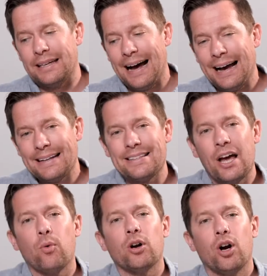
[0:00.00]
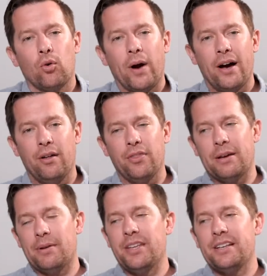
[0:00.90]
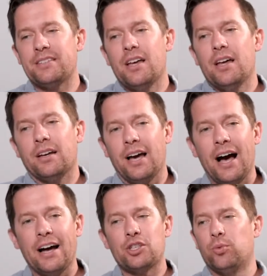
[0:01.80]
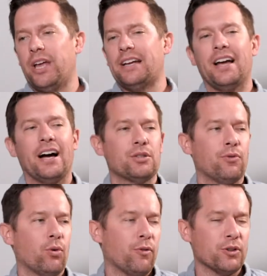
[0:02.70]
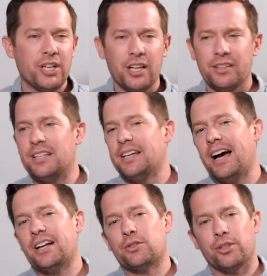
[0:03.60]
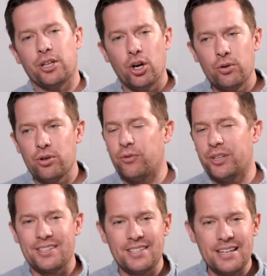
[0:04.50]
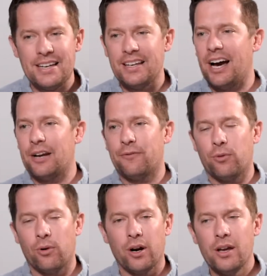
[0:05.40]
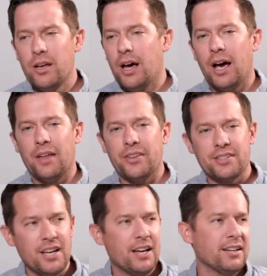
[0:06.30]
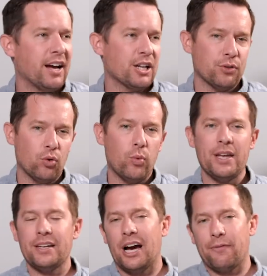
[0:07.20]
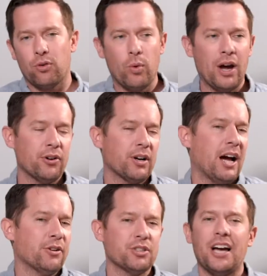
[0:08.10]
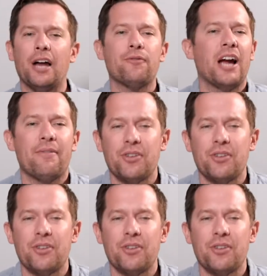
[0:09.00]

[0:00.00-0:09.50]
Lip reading: gods that were around them, and these gods, they had gods for fertility, gods for the sea, god for the sun, gods for the wind, god for weather. There was a god for